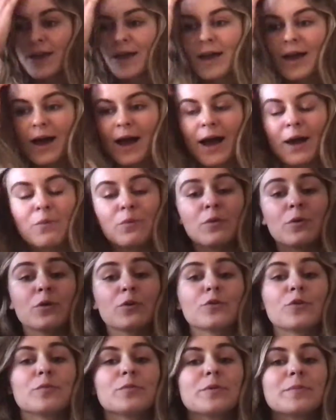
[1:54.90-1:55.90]
I will
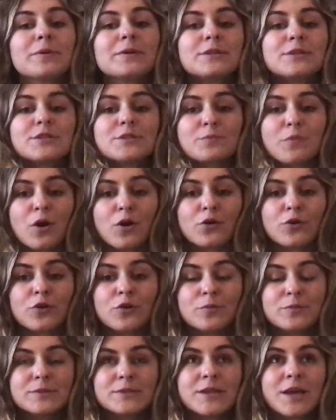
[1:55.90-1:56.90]
group them into small
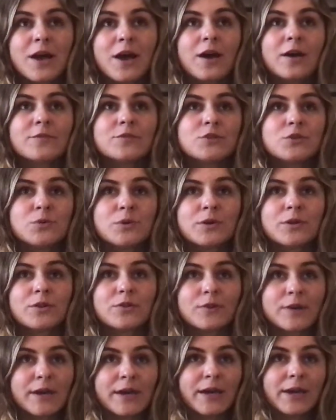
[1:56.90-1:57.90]
groups of 2 or
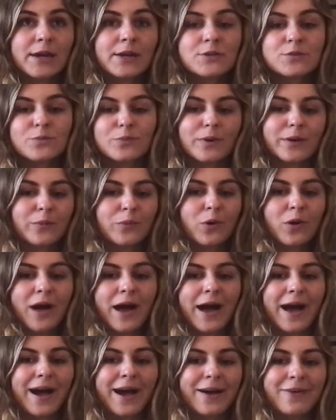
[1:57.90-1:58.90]
3, because we will
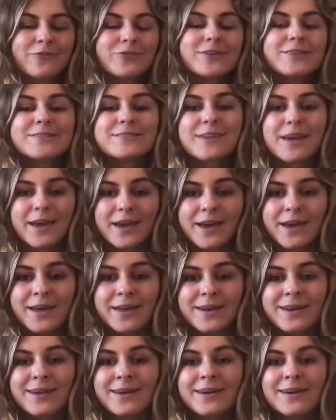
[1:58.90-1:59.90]
have
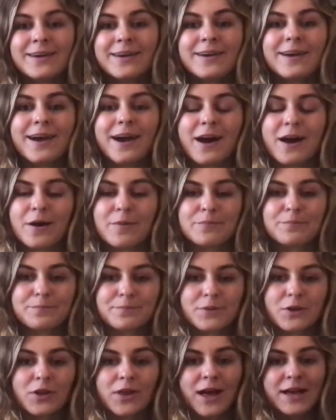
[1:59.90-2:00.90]
10
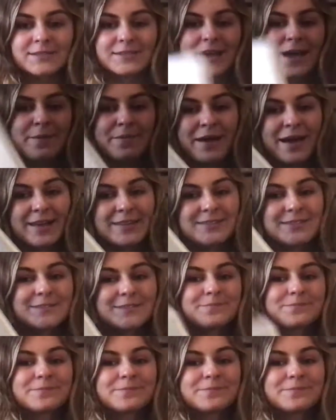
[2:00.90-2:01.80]
class iPads.